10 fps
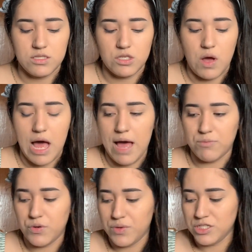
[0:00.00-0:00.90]
So
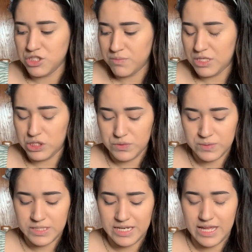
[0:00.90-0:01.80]
I'm going to be
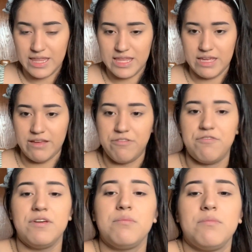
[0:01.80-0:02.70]
using the
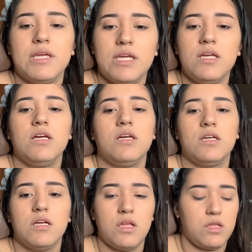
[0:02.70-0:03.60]
Fit Me
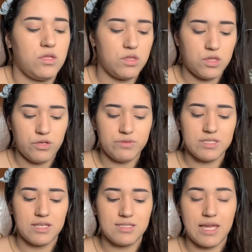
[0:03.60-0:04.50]

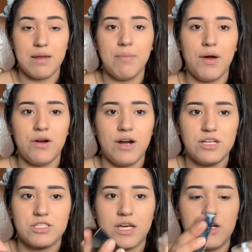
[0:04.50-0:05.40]
loose setting powder. I
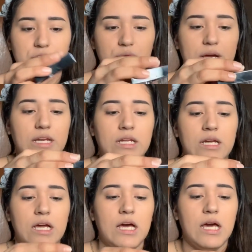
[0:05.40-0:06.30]
just got a new one.
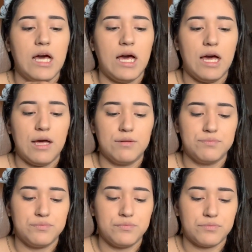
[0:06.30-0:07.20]

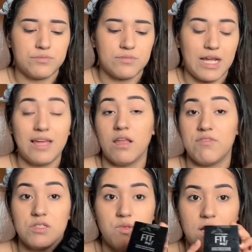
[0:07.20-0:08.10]
I love
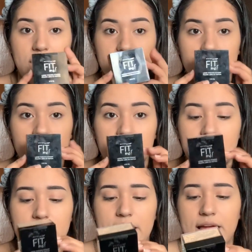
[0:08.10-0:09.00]
this one, guys,
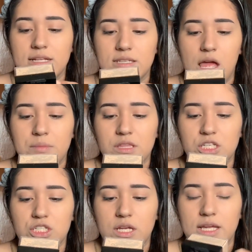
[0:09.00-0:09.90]
and I'm in
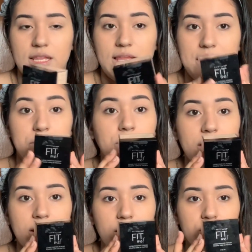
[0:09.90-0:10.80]
the shade light
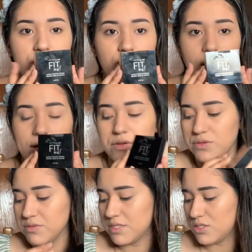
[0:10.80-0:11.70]
medium, so I'll
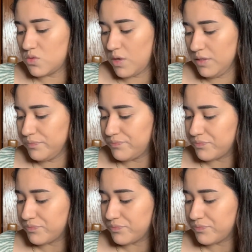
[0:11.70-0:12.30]
use this one,